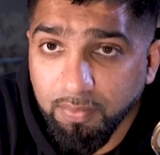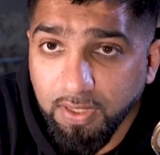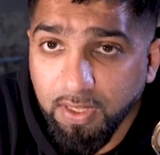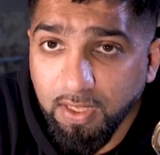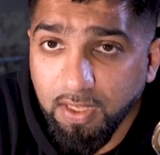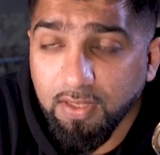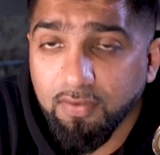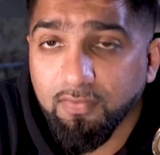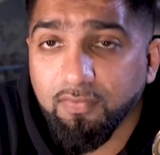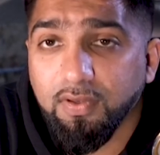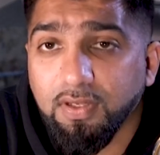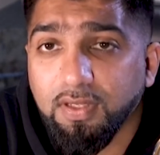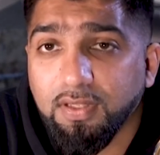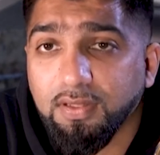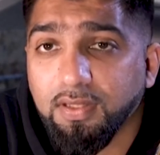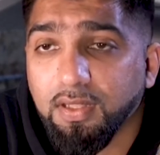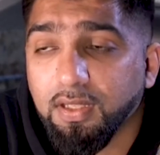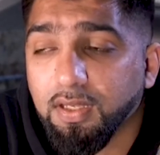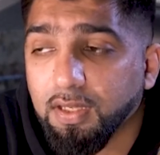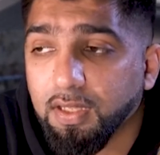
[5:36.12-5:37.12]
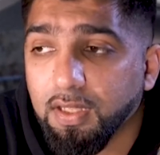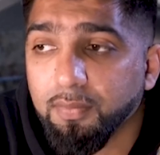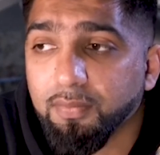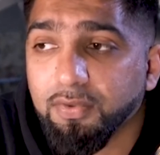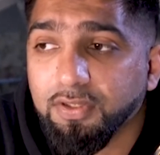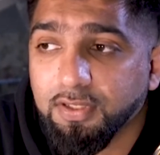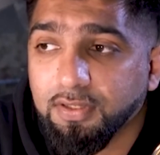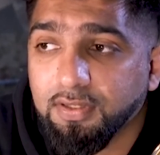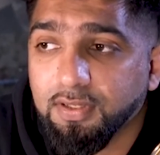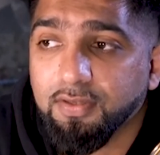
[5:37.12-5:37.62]
behave, they are
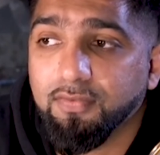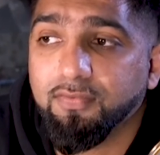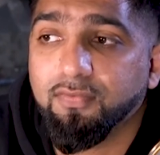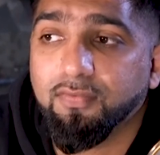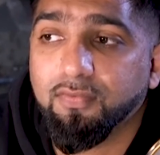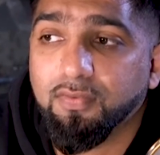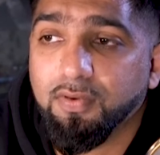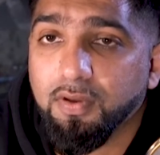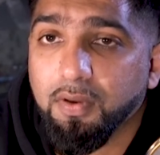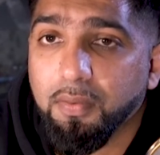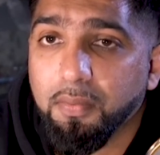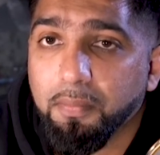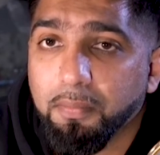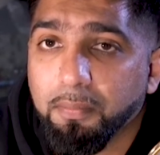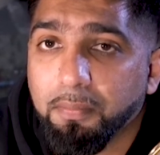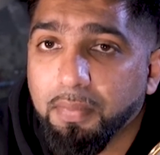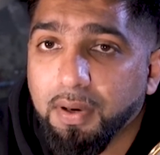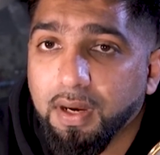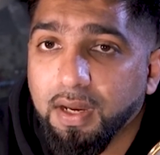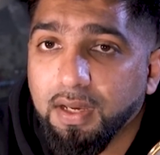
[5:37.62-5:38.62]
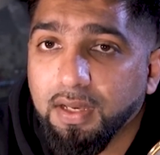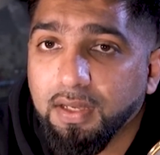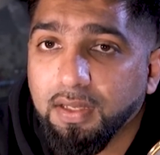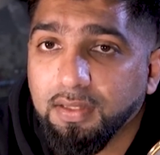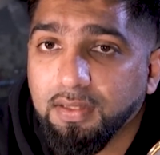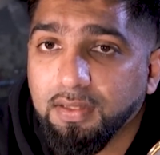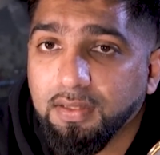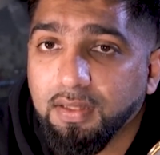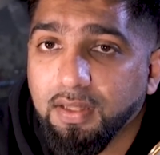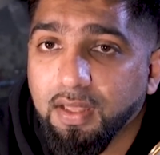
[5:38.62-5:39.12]
imitative
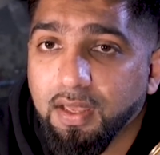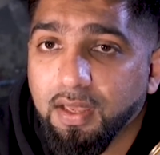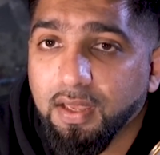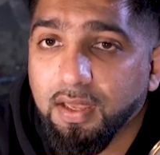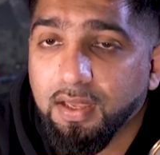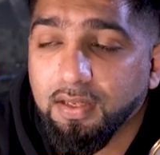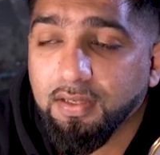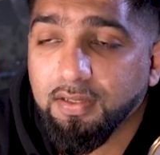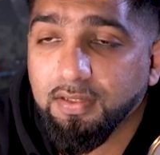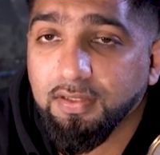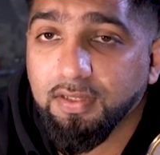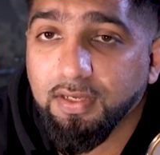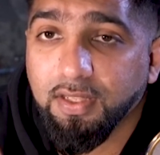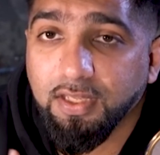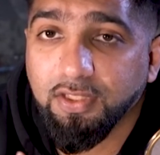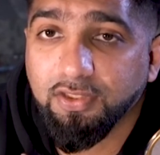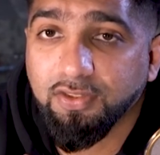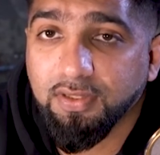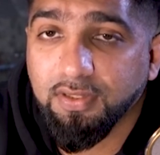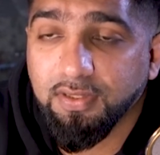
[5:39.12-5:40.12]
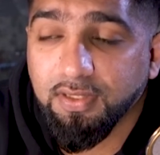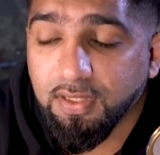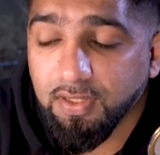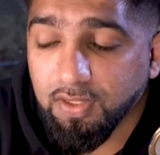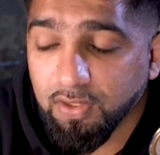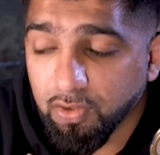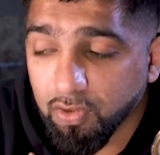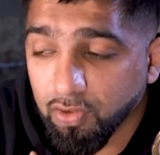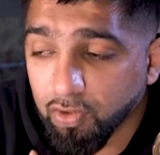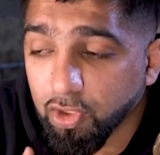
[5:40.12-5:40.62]
by their nature.
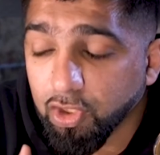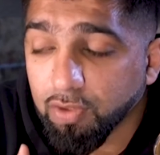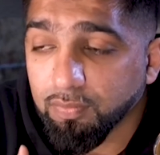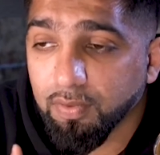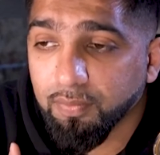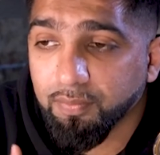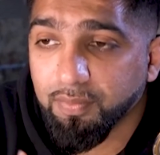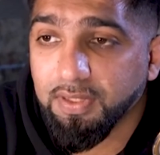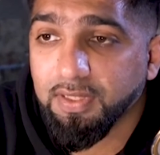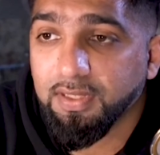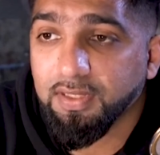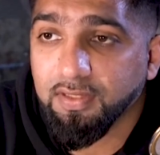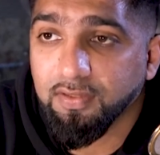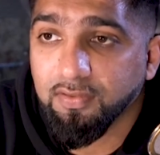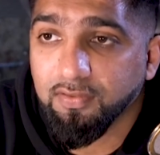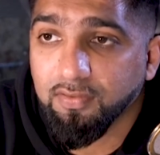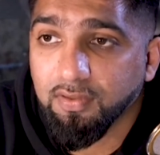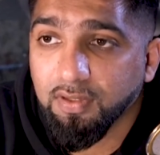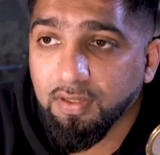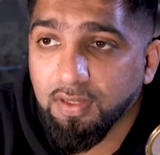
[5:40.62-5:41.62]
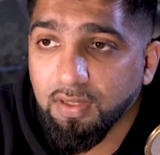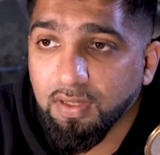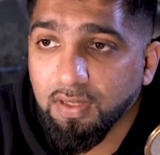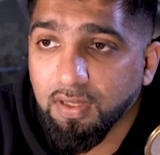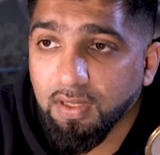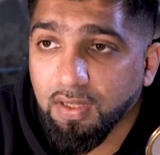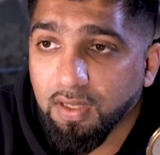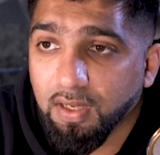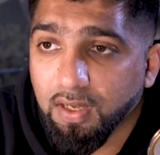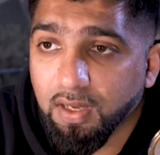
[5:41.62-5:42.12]
They, you know, human beings
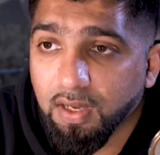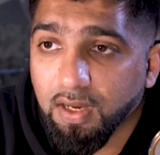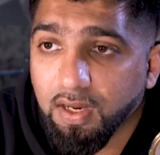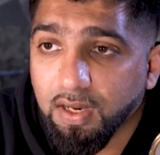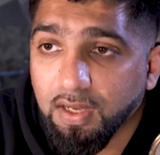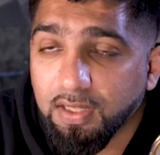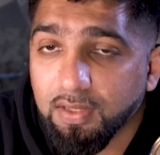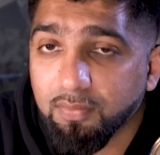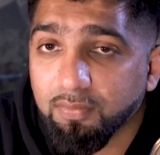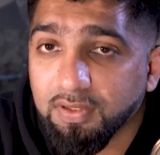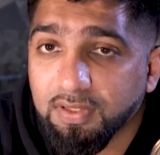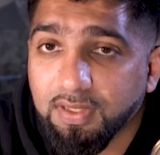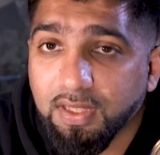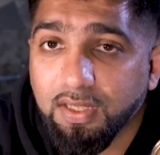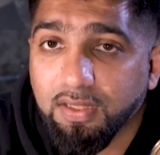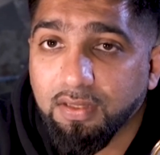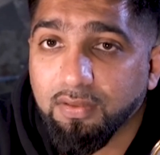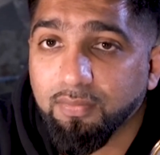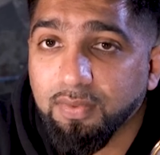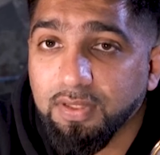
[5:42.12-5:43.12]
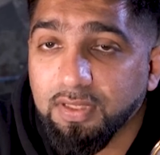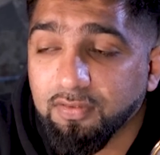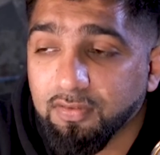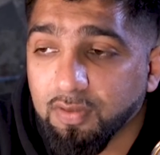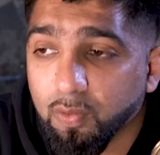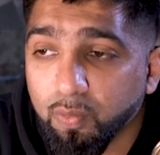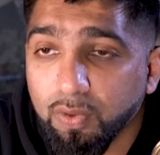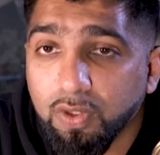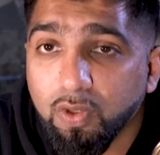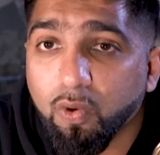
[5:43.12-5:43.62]
are imitating
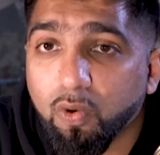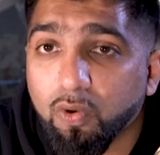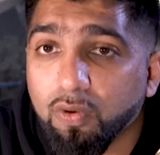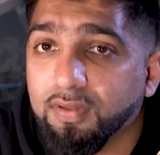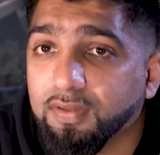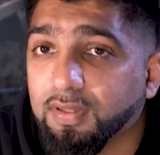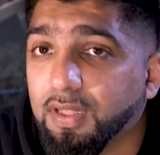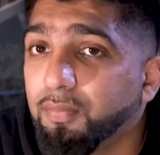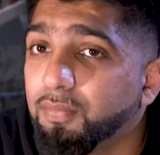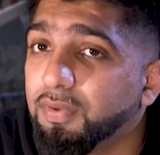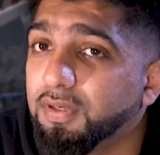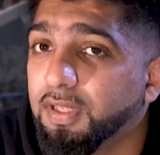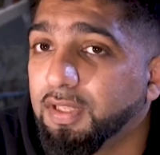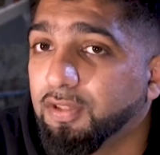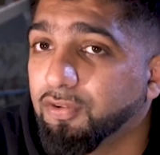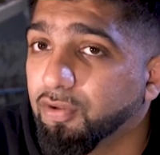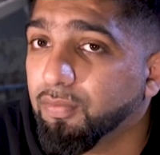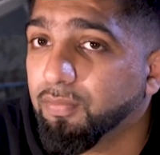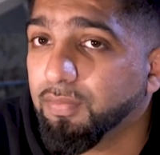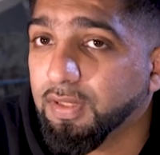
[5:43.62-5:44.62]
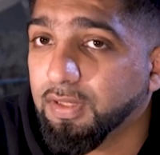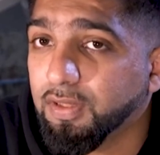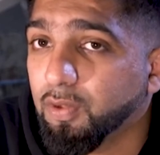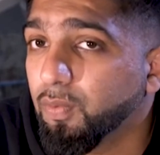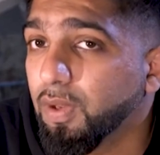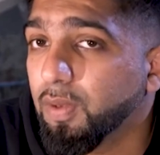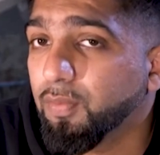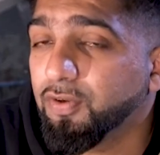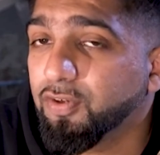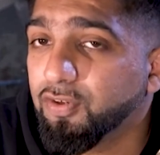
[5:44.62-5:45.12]
beings. Or we always imitate something.
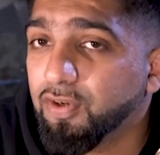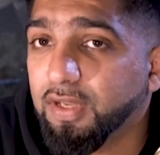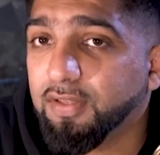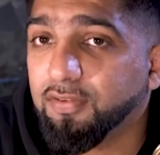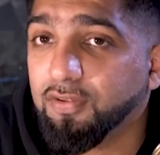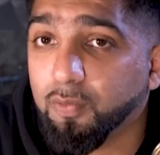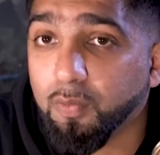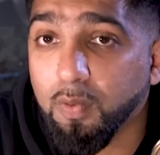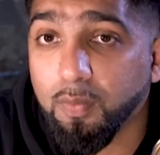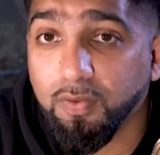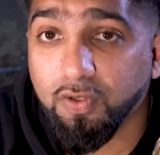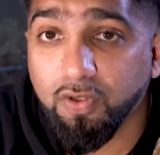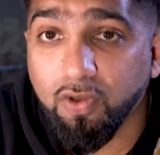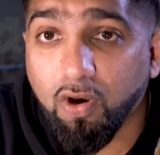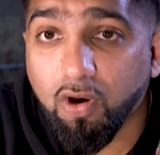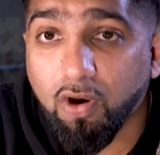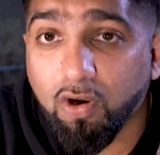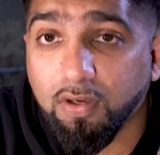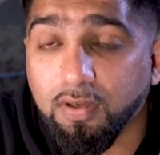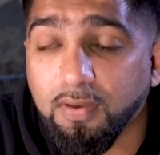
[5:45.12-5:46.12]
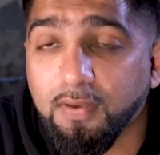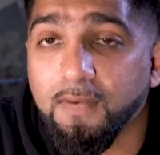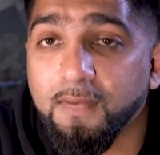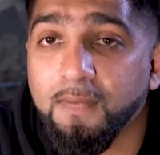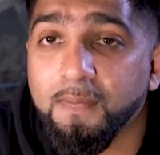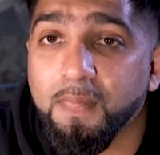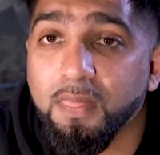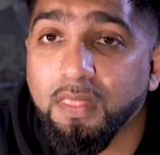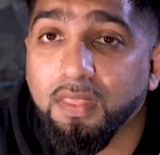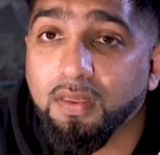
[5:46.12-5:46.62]
The way we dress, the way we talk.
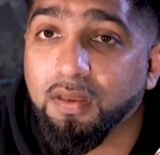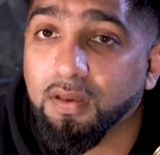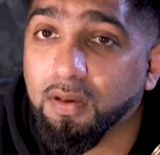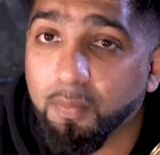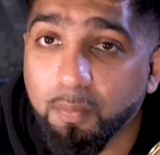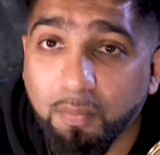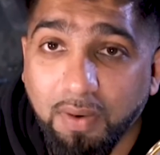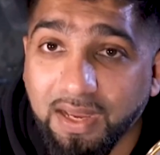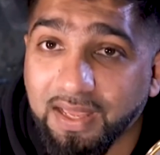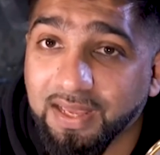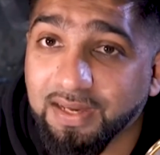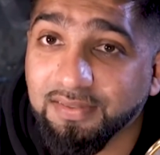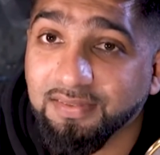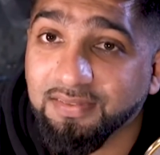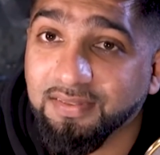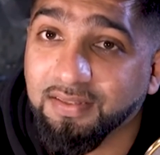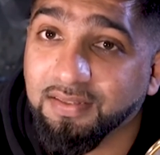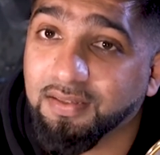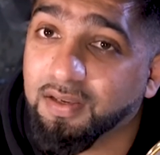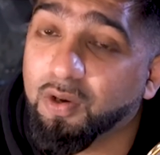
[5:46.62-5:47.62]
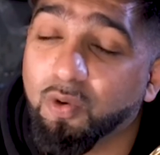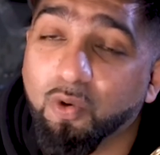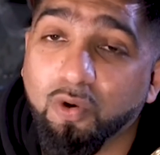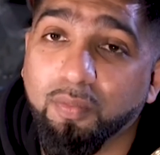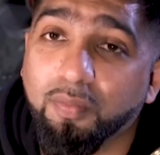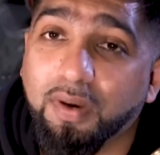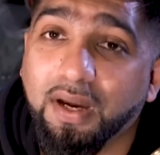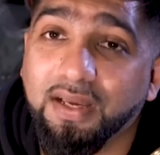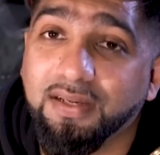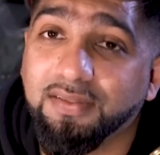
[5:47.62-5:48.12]
My accent, and
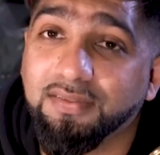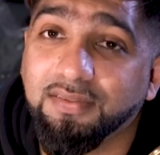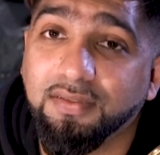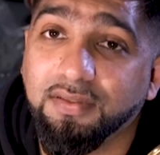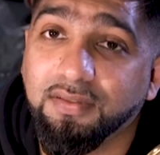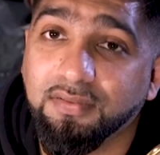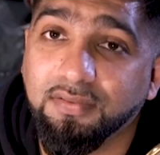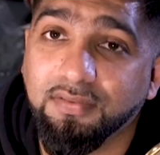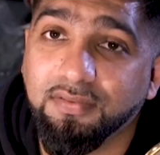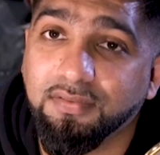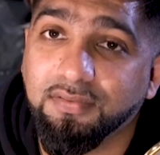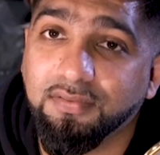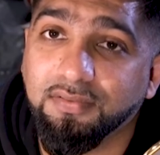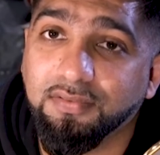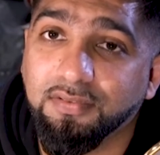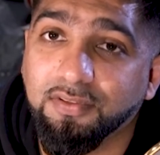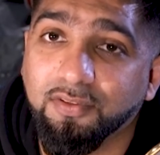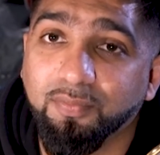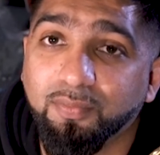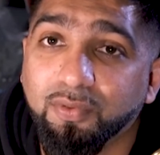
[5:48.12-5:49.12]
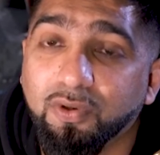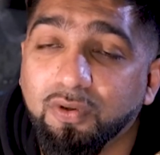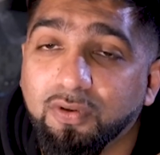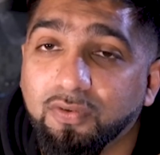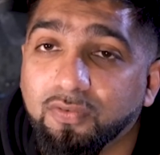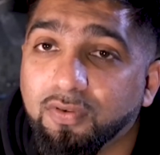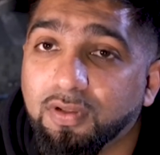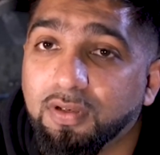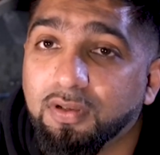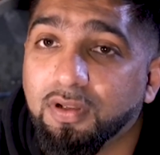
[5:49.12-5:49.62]
look, my accent is
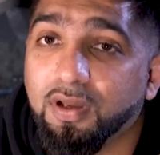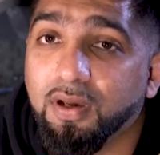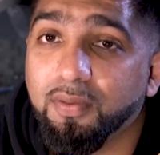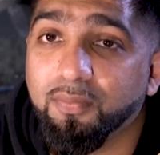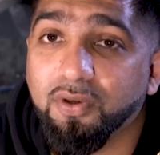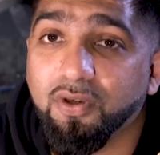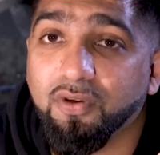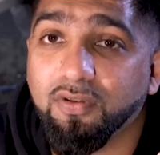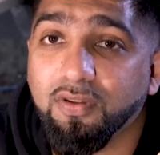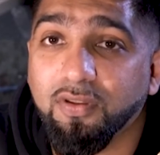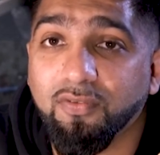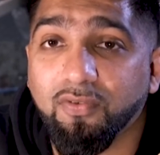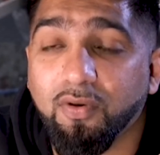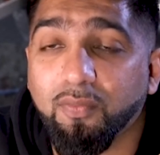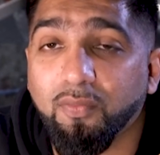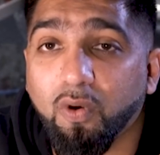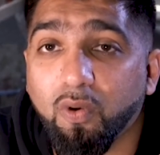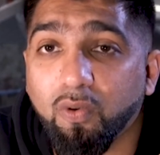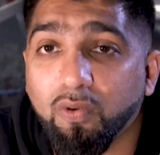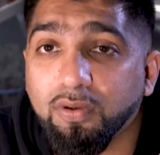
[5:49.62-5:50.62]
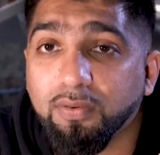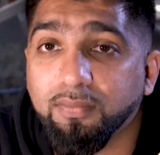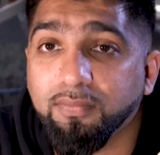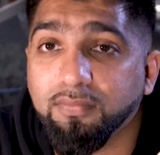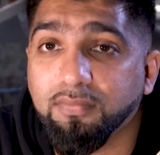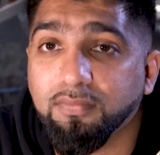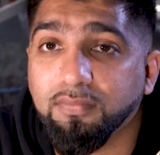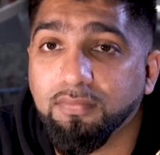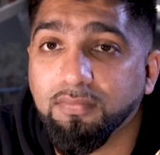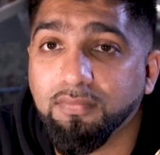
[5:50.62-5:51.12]
beautiful. And because it's from
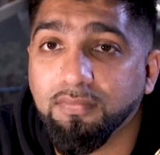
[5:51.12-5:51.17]
Oldham.